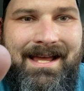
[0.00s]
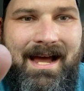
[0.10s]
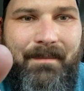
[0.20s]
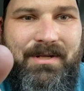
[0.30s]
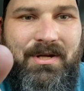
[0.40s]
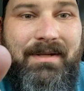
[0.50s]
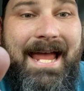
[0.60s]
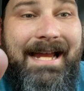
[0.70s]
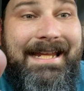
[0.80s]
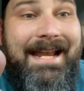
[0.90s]
I mean, you
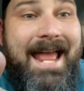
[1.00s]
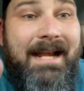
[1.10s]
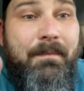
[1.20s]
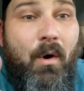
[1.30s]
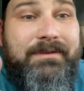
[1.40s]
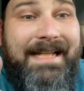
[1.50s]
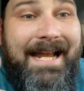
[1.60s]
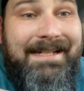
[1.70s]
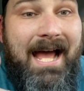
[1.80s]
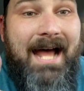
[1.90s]
can't get any more
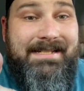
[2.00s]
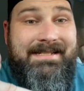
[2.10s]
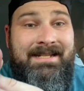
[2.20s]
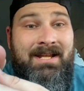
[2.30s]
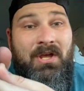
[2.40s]
dead nuts.